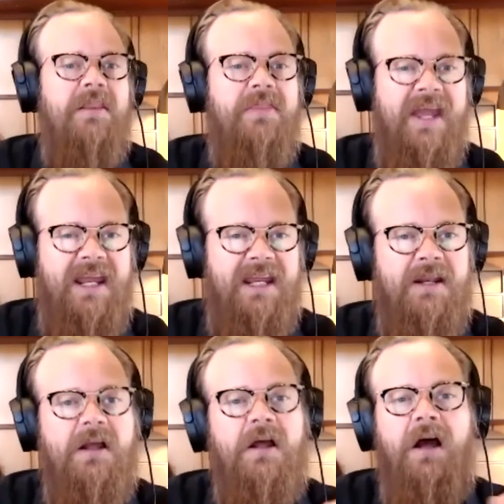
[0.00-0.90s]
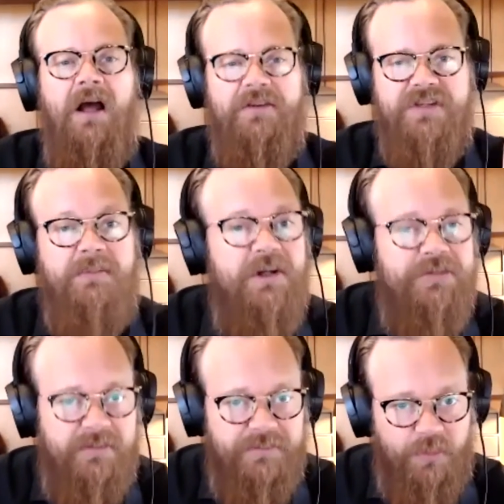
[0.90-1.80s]

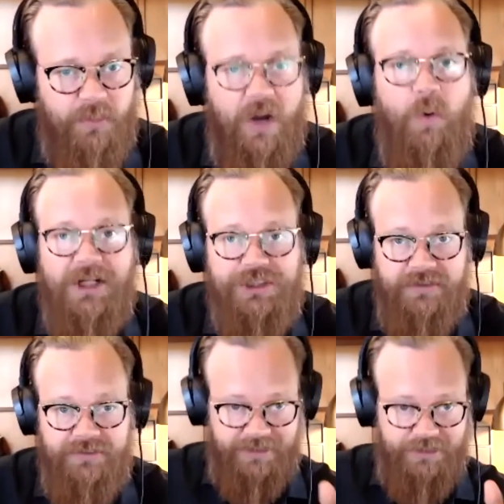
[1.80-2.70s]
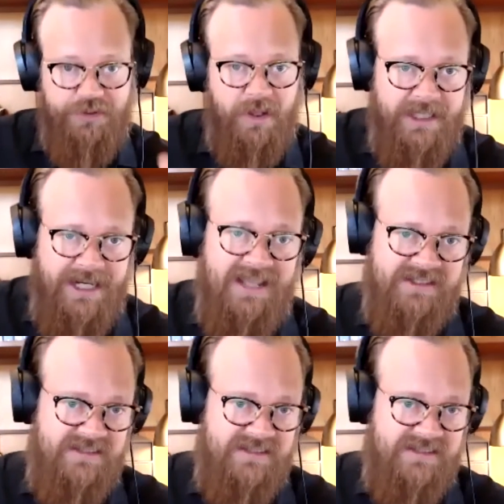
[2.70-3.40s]
Here's some direct questions that Tertullian asked.